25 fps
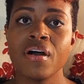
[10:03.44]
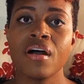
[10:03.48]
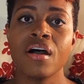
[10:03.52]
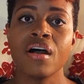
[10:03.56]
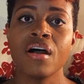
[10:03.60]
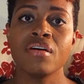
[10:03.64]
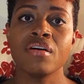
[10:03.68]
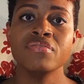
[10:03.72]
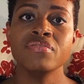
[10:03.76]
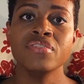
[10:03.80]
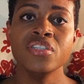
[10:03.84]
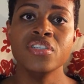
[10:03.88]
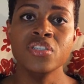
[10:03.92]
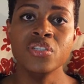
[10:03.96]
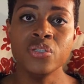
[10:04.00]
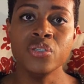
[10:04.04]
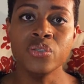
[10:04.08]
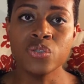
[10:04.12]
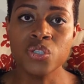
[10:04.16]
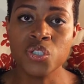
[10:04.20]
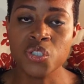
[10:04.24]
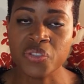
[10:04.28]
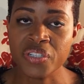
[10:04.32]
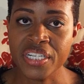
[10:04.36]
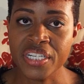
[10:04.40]
of
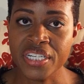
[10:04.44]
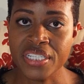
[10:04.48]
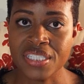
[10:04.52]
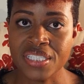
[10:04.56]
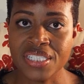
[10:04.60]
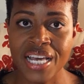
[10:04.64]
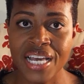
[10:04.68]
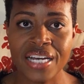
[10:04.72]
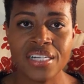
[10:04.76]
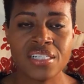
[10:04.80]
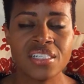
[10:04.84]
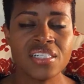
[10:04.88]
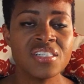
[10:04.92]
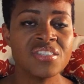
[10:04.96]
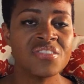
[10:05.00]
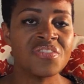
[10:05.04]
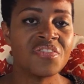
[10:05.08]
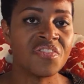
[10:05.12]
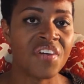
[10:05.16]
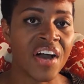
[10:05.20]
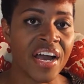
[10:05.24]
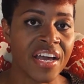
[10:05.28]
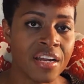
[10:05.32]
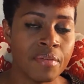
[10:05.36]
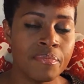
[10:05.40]
nutrients, not just
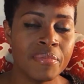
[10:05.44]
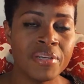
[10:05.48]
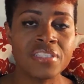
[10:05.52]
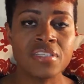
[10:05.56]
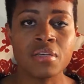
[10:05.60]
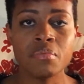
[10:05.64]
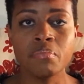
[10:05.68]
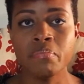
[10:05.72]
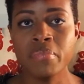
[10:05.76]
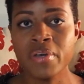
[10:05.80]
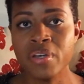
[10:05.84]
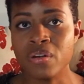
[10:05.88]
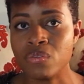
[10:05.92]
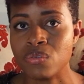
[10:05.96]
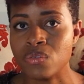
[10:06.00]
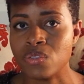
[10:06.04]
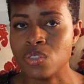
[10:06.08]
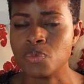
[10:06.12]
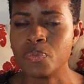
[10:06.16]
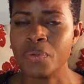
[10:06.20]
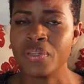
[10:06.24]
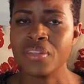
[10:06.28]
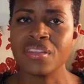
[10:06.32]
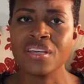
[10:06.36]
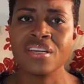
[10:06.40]
vitamins and minerals,
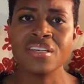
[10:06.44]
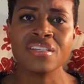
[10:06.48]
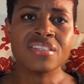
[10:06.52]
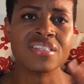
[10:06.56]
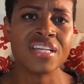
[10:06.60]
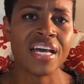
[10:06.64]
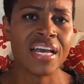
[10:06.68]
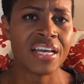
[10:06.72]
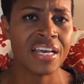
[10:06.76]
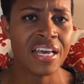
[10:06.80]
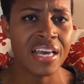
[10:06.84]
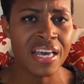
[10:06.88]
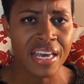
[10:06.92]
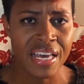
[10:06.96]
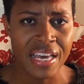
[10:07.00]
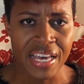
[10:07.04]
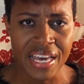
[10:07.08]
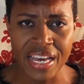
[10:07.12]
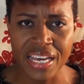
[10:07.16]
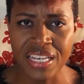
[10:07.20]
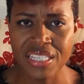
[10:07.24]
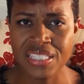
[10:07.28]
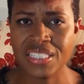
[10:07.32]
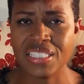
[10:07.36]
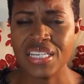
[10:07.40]
but things like
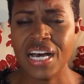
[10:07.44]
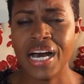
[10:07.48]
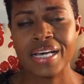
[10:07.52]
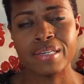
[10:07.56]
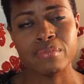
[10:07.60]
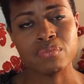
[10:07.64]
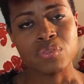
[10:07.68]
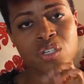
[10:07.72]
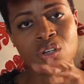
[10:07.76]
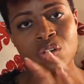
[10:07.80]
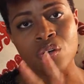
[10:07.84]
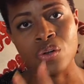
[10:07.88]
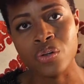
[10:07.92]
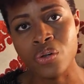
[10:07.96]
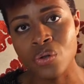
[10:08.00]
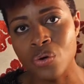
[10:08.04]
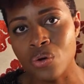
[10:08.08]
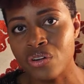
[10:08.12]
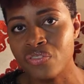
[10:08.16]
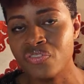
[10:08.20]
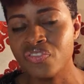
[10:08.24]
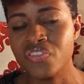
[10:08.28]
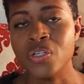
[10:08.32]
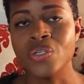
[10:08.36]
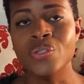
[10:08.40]
enzymes and
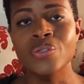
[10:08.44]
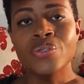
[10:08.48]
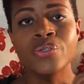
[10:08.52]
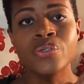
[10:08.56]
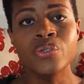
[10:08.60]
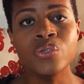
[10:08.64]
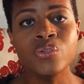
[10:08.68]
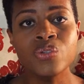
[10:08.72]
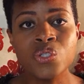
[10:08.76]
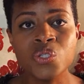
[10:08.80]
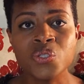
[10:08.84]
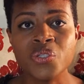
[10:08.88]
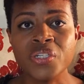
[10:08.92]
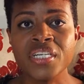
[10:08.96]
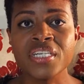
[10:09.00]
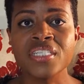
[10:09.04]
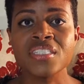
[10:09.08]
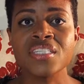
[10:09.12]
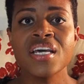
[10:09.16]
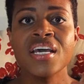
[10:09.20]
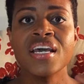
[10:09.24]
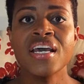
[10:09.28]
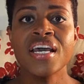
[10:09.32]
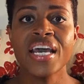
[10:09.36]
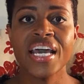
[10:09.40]
chlorophyll, nutrients,
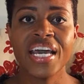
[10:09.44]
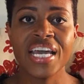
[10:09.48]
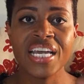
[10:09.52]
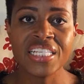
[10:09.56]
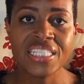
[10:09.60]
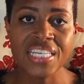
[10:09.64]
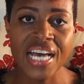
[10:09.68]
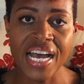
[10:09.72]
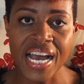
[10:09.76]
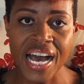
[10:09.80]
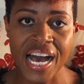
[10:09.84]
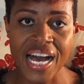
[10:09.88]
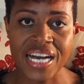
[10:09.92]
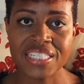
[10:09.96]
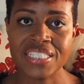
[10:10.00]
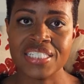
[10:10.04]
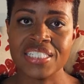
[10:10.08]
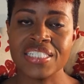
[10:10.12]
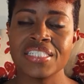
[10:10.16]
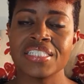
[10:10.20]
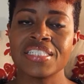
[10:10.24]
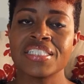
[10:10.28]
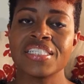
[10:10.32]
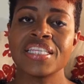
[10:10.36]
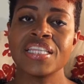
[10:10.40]

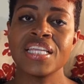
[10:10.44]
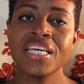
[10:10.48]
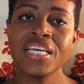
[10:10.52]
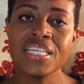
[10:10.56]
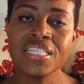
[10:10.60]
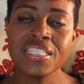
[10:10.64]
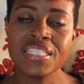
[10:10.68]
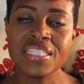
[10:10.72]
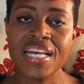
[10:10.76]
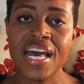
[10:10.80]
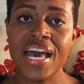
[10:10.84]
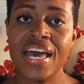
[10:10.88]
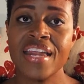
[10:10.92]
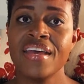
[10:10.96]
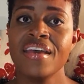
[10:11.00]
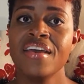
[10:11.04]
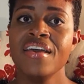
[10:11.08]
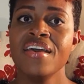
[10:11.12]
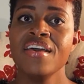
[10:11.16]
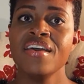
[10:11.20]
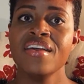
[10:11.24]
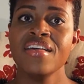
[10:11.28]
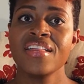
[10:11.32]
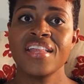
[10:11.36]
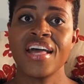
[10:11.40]
antioxidants, things that
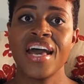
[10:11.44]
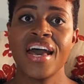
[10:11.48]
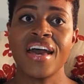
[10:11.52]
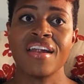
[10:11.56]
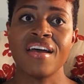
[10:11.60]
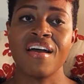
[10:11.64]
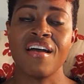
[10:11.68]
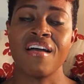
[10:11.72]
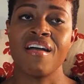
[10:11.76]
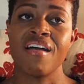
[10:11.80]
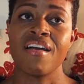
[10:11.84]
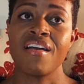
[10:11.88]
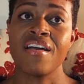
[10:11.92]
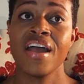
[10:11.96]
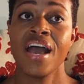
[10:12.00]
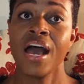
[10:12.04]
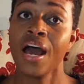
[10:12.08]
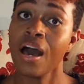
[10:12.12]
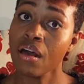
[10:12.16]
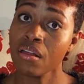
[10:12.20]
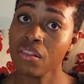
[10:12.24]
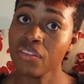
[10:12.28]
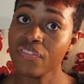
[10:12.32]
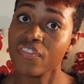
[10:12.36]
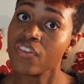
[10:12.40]
are
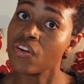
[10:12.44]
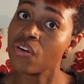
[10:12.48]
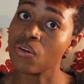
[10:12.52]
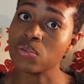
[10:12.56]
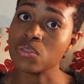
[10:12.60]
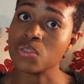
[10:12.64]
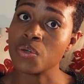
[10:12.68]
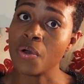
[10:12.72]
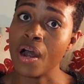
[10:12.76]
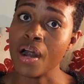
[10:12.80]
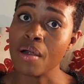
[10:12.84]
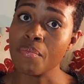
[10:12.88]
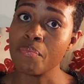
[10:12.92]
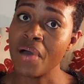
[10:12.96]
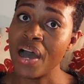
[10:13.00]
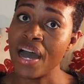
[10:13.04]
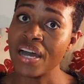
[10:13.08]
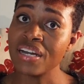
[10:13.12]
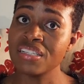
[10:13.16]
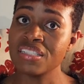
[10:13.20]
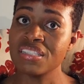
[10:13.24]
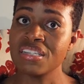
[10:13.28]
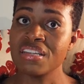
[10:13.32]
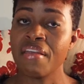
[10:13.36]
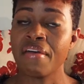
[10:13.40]
helpful to our
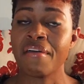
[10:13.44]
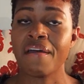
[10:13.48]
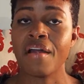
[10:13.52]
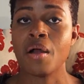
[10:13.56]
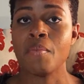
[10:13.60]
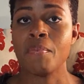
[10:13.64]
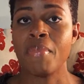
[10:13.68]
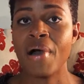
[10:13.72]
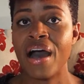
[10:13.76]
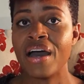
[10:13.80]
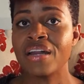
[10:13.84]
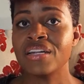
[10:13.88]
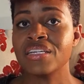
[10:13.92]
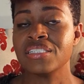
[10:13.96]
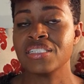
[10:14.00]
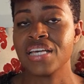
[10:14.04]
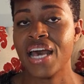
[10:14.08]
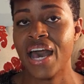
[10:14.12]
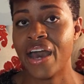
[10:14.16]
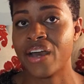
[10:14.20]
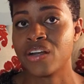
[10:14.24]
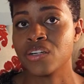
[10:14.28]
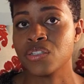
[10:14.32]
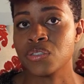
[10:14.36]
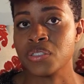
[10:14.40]
bodies and that our bodies
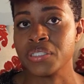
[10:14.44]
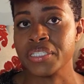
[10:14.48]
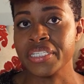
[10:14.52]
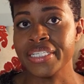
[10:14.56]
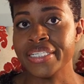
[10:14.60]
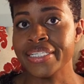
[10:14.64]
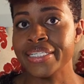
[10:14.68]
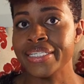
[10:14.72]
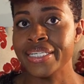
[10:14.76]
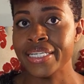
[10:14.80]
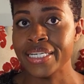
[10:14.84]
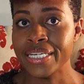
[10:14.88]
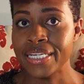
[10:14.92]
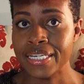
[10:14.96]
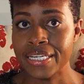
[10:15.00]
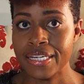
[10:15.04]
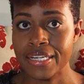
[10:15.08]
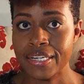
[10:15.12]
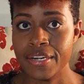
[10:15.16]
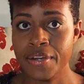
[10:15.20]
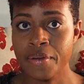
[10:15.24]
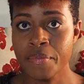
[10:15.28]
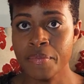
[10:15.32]
actually need.